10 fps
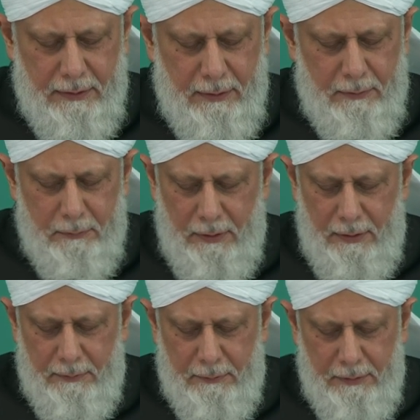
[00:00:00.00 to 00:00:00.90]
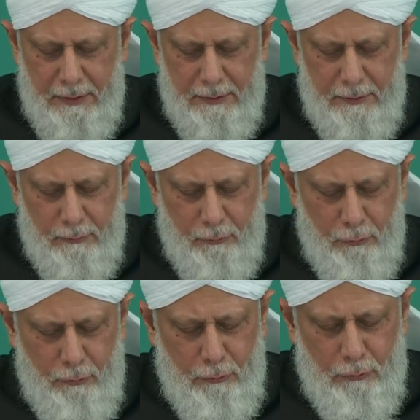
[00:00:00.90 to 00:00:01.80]
they would be as a result of
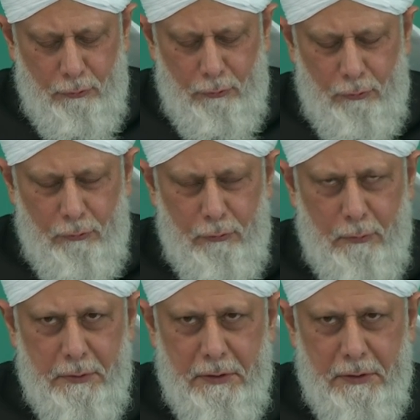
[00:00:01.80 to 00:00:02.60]
human weakness,